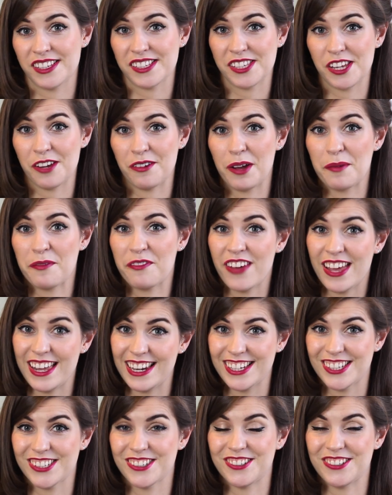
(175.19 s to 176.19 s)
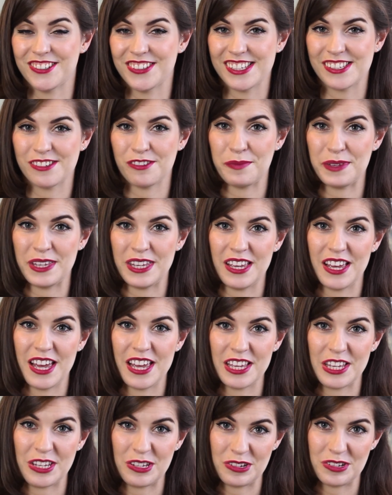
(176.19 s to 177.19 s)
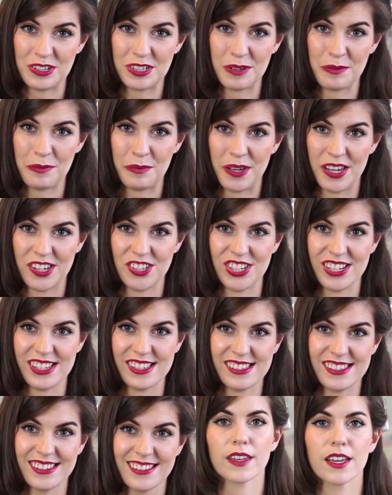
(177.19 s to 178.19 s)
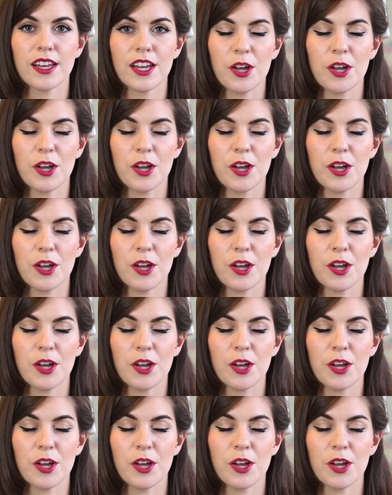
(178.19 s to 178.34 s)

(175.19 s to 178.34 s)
so I'm fairly sure this will be a good purchase.